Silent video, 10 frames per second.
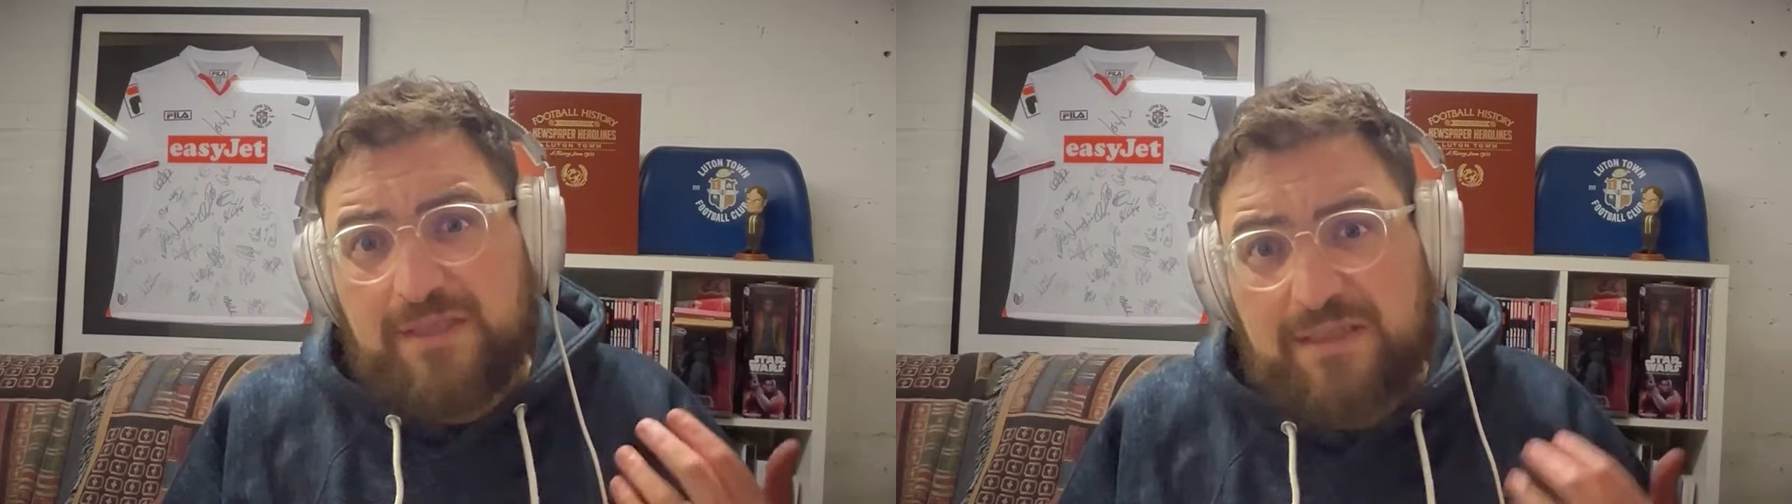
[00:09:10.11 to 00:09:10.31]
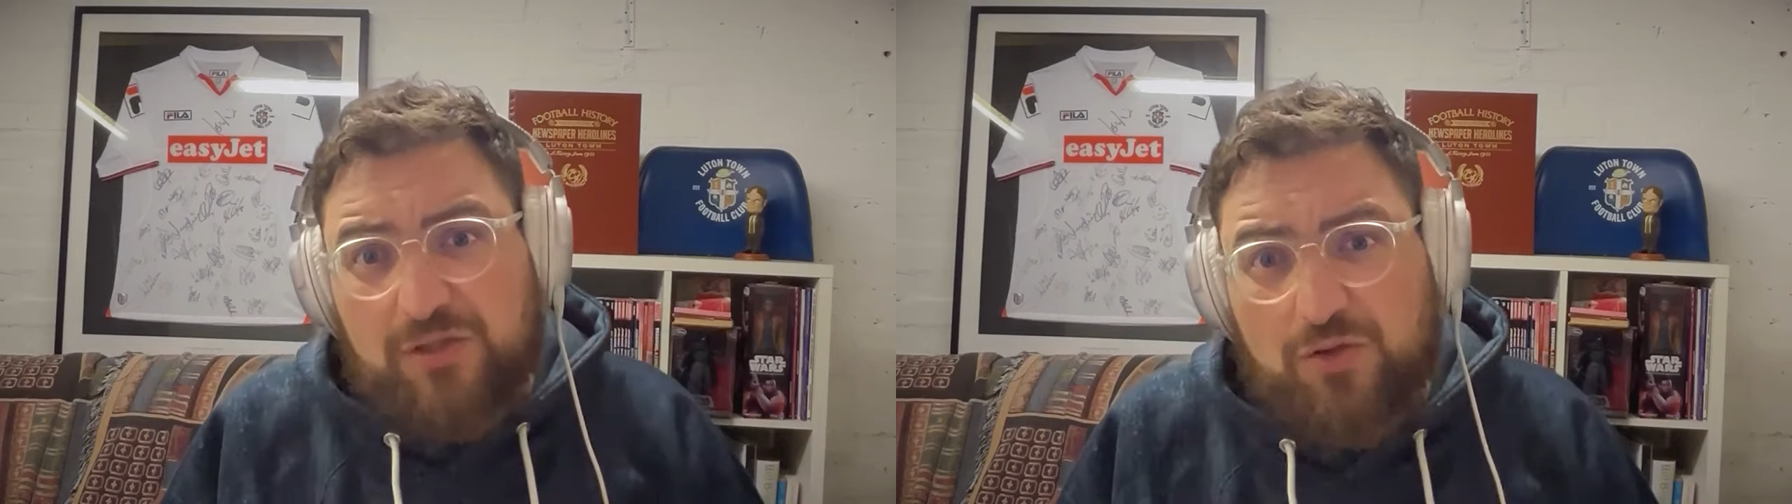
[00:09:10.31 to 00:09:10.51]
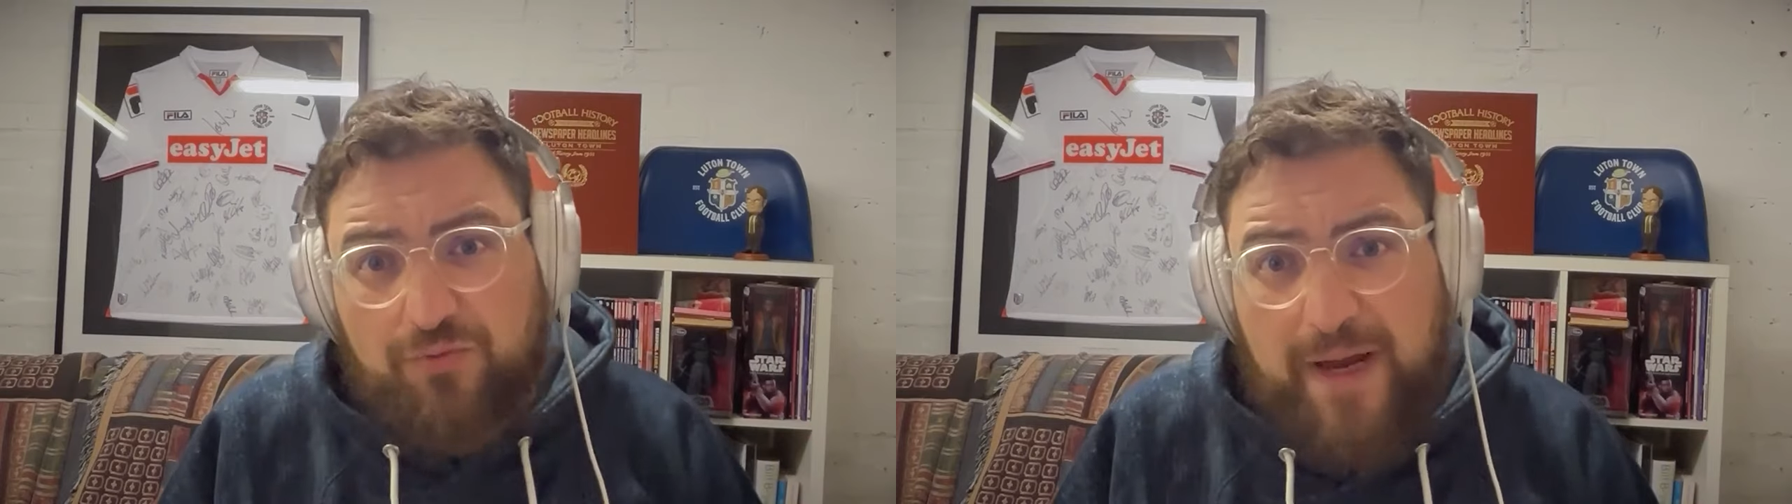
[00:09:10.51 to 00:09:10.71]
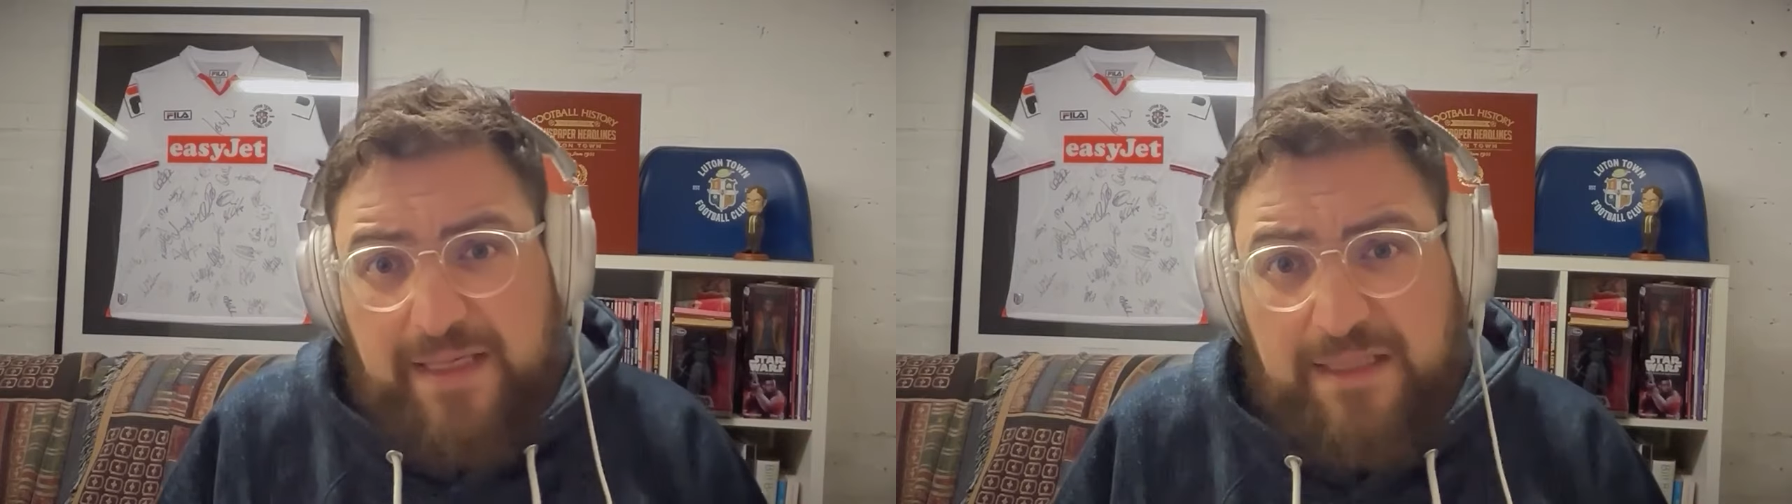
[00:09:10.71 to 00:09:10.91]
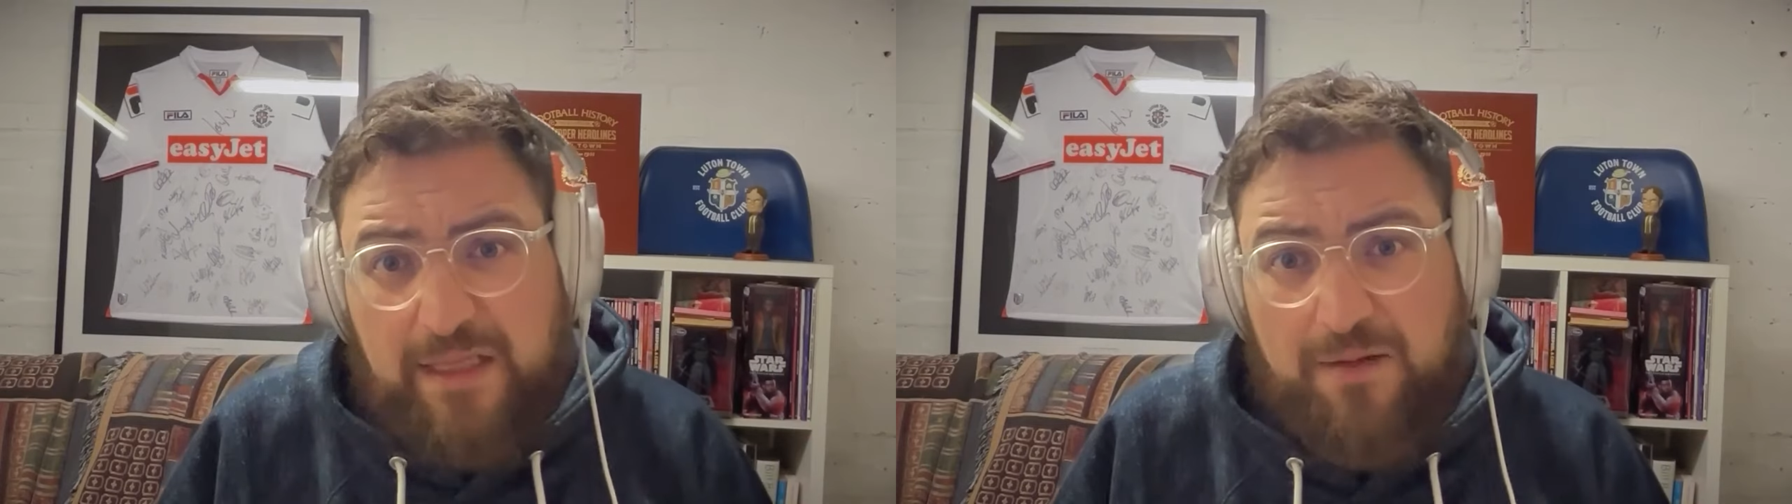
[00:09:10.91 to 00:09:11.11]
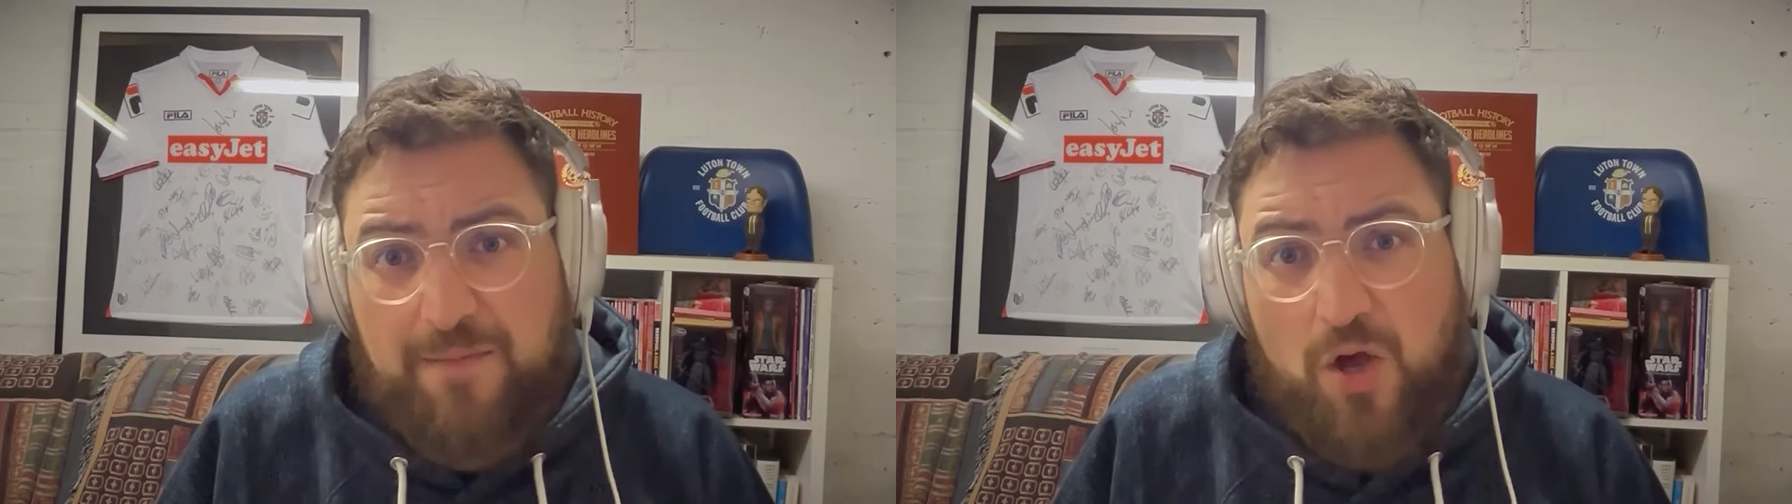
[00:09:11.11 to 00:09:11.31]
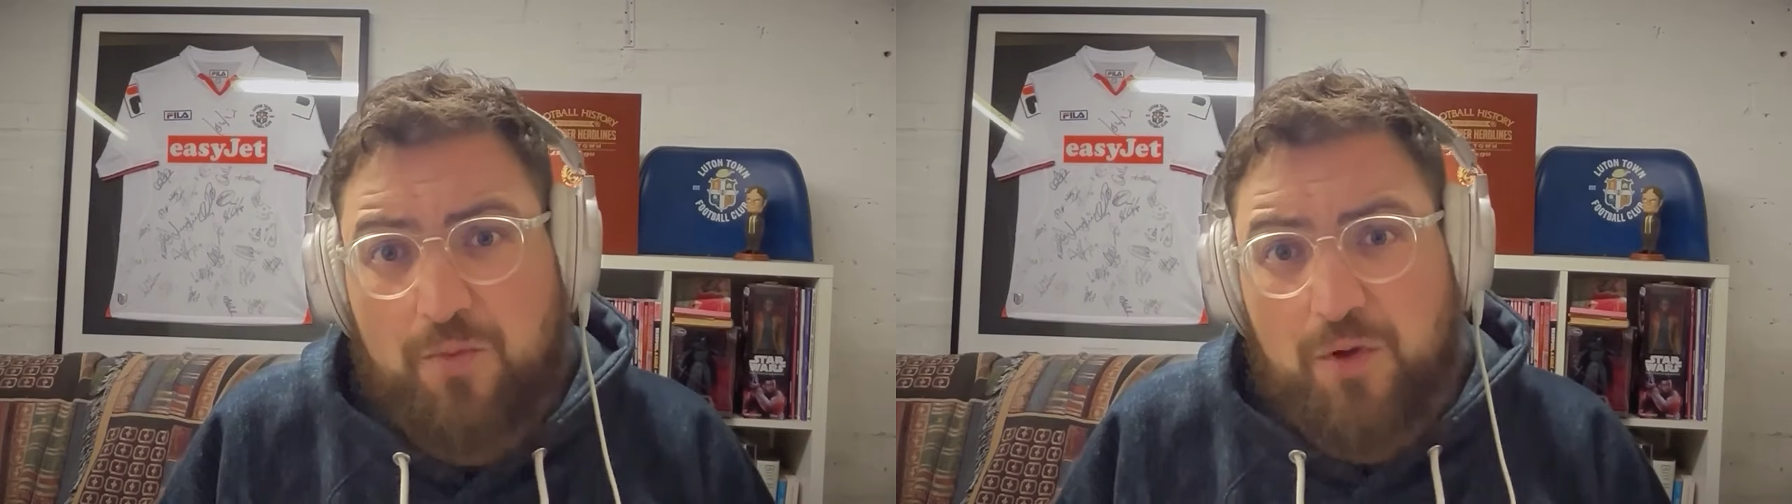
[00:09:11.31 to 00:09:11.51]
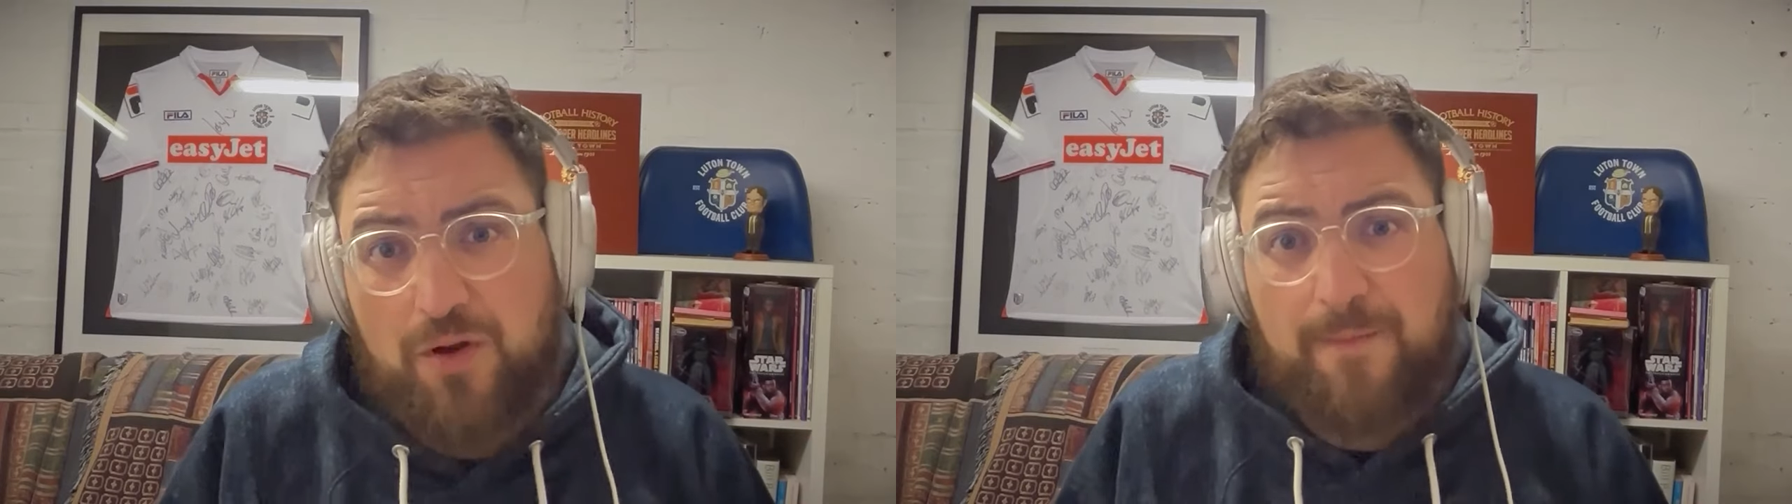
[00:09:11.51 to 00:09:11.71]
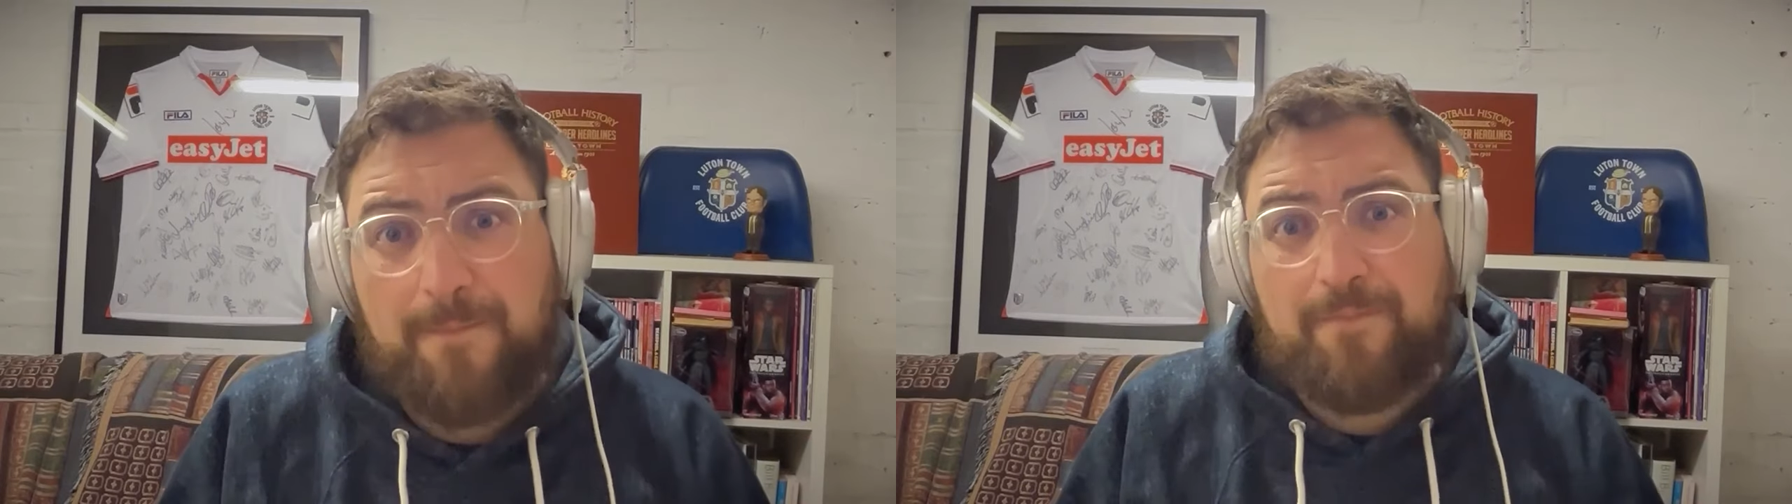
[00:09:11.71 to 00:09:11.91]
disgrace at the moment.